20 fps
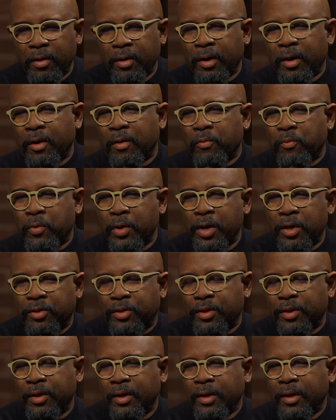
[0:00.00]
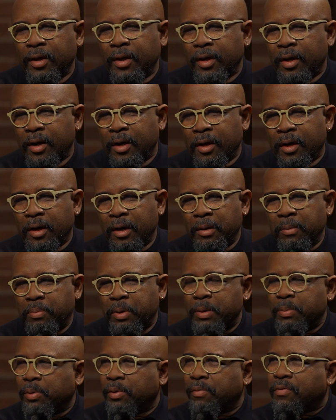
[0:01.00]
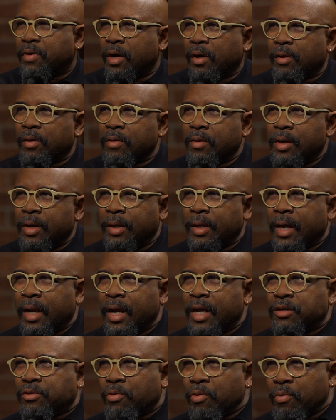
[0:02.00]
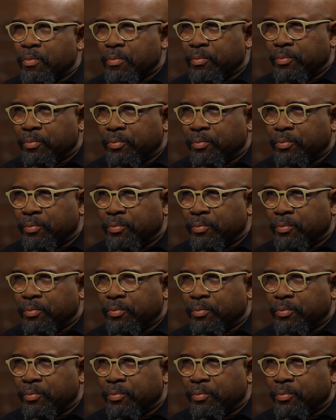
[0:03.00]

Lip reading: with people of color in that age group.